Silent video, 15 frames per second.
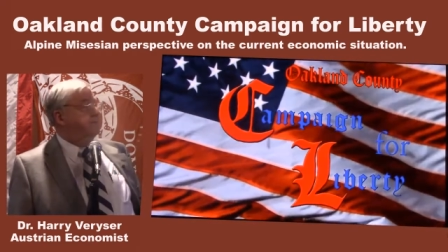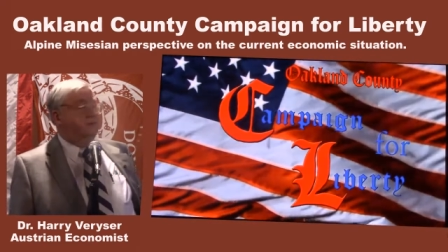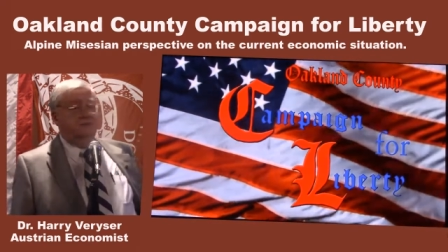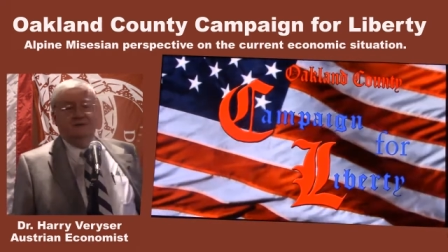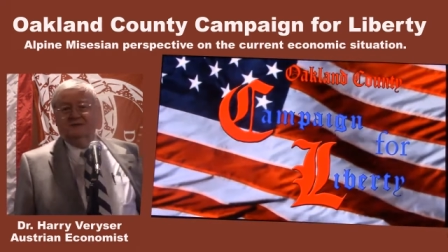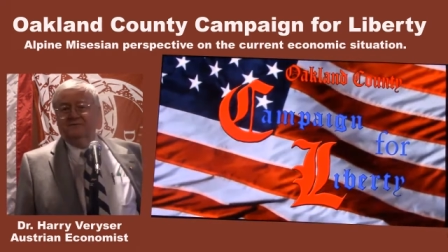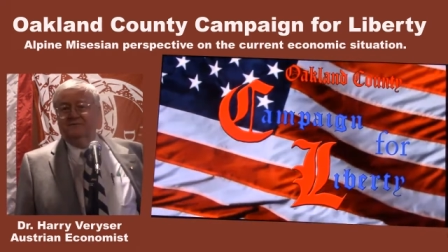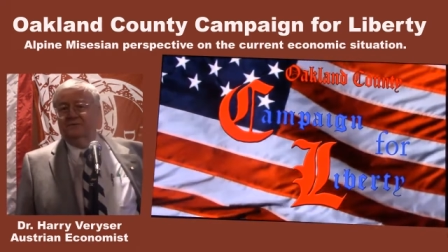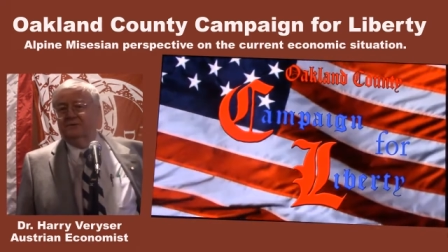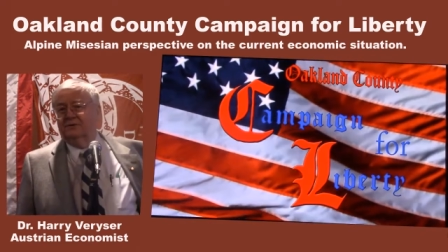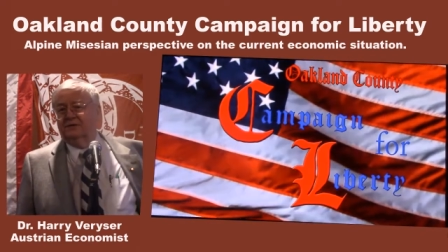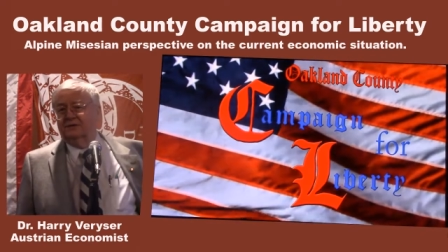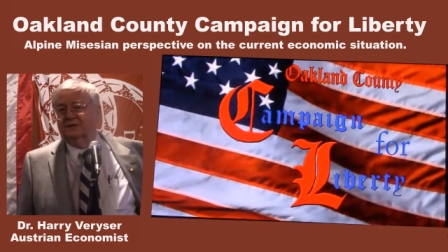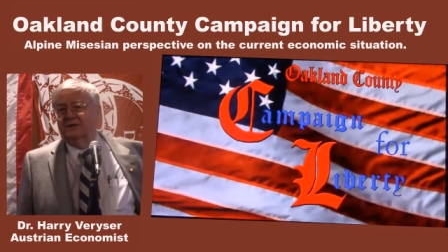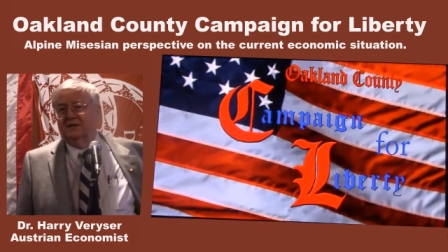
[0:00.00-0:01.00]
can
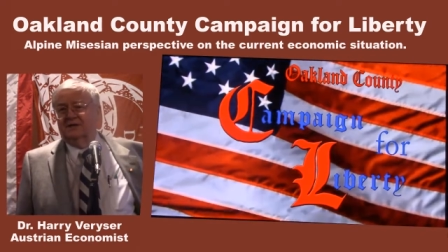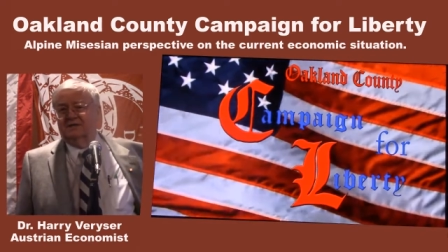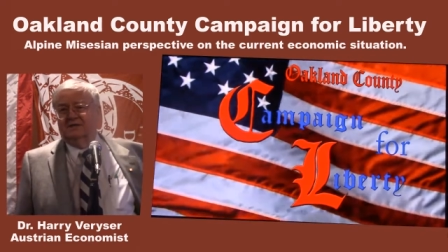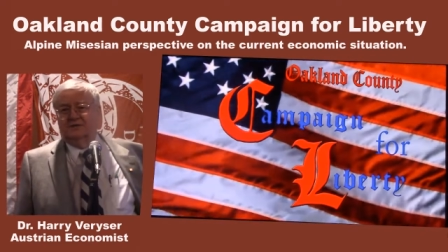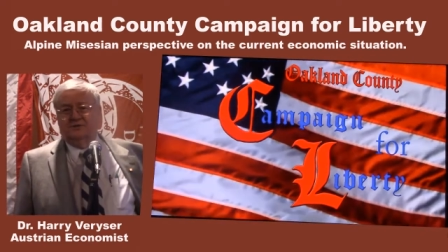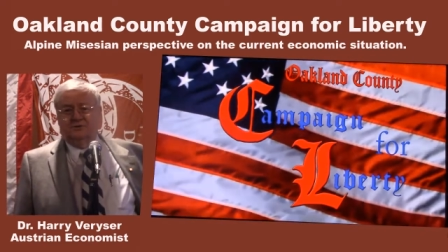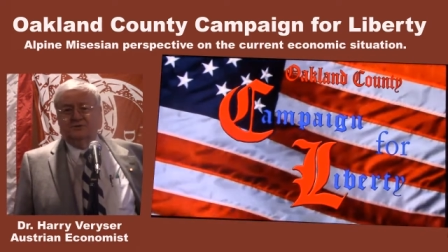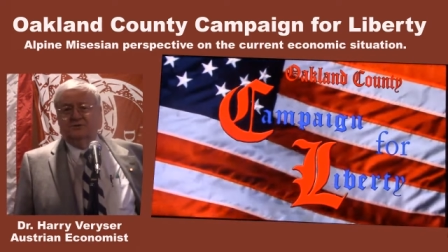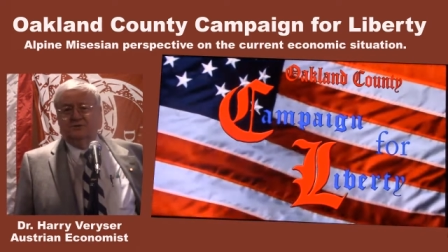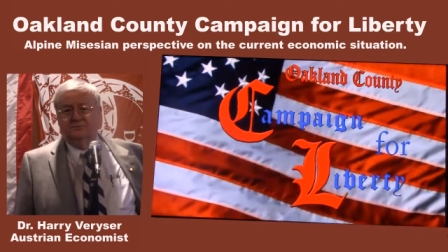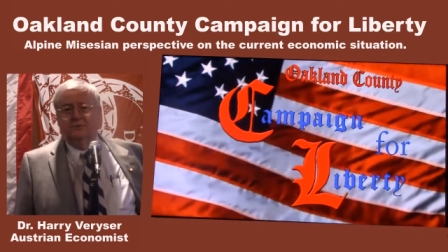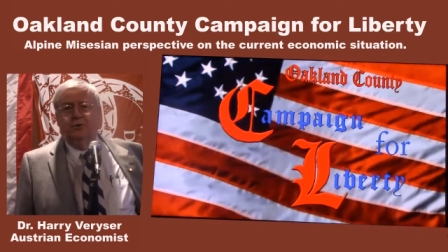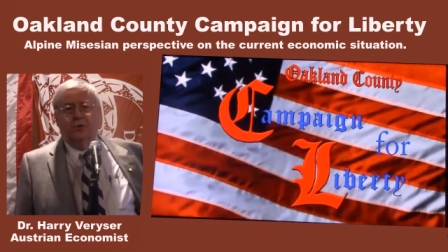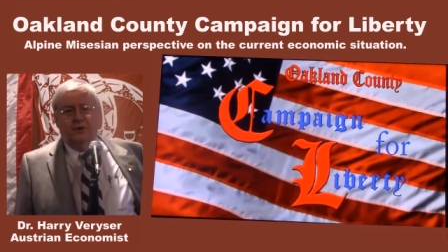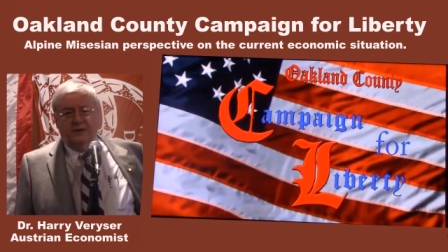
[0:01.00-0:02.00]
influence things at a certain
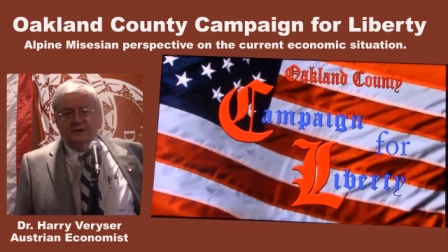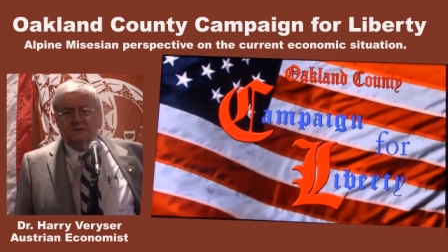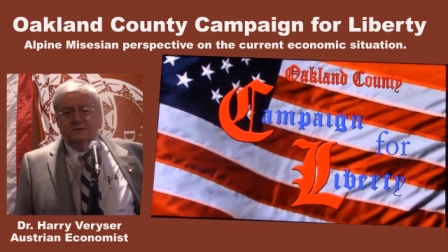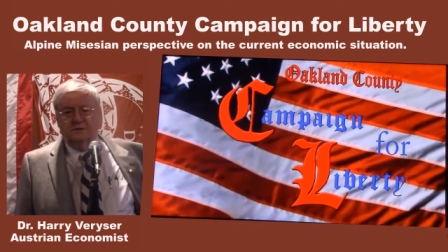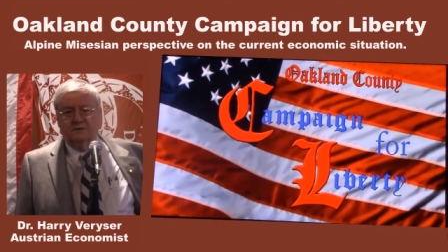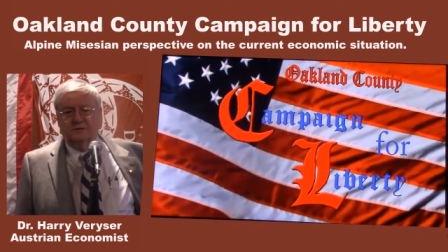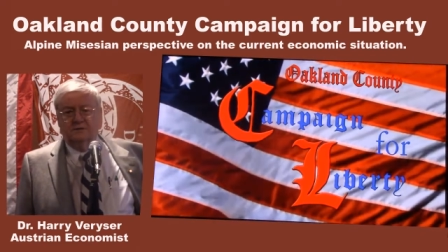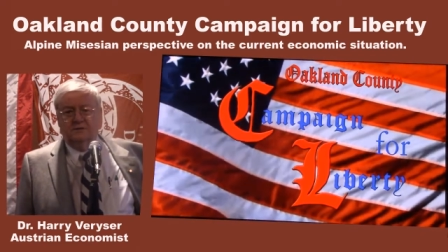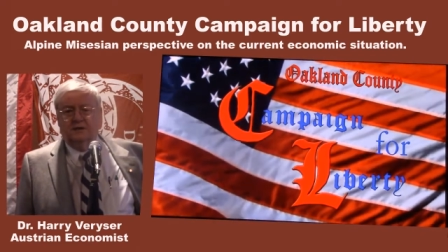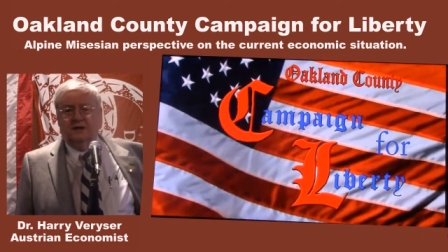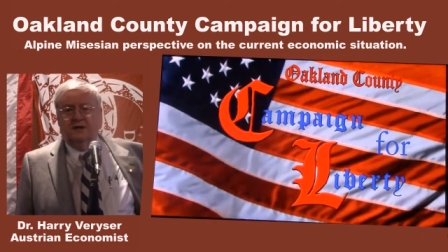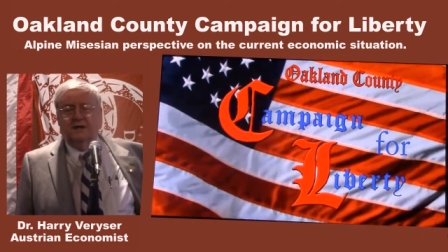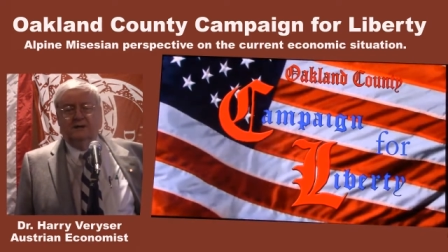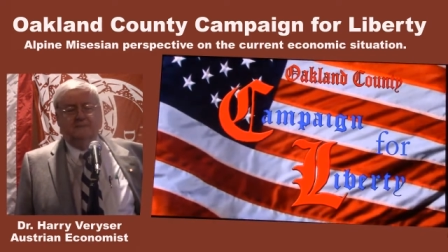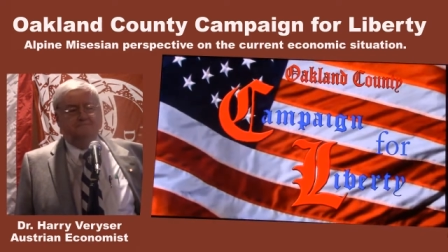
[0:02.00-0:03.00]
point
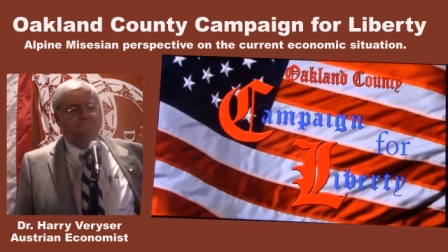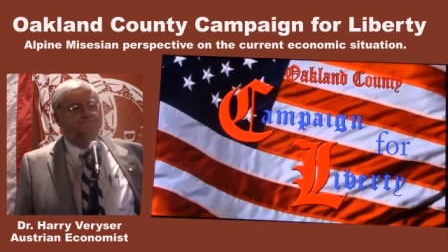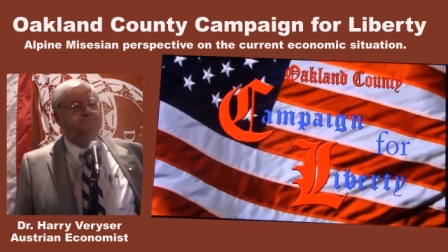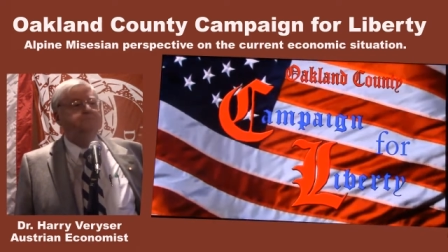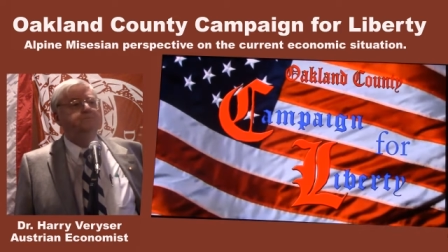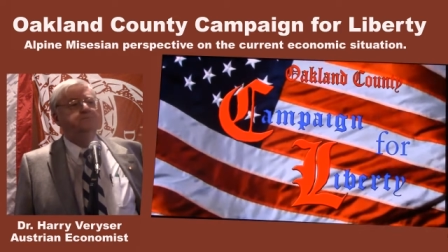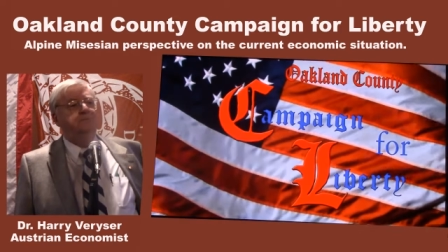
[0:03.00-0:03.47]
um,